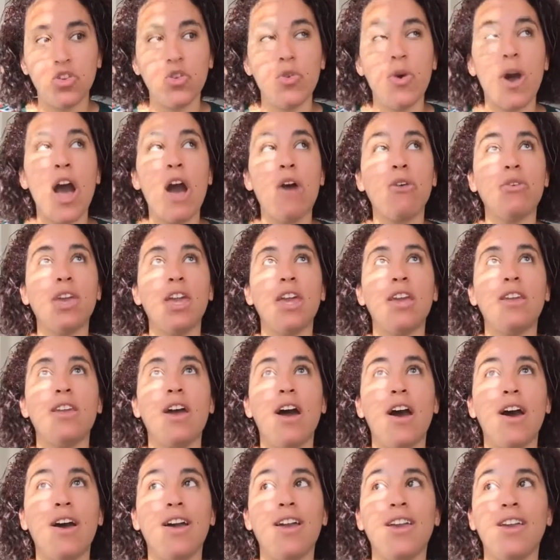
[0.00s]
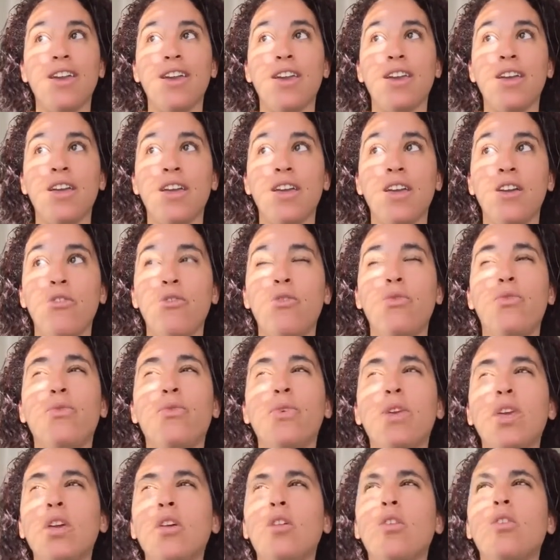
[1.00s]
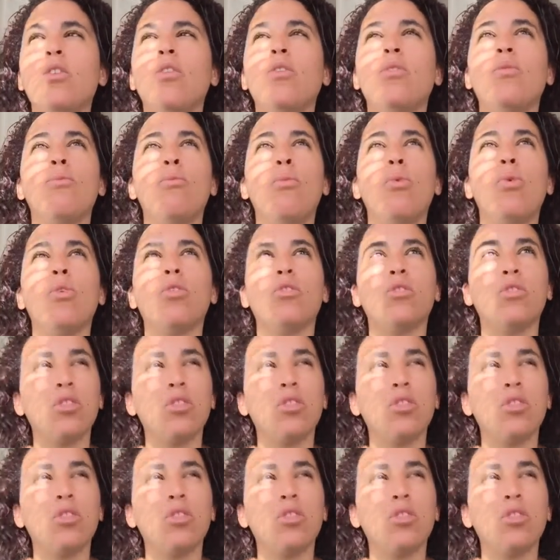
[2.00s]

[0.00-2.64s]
How can I feel more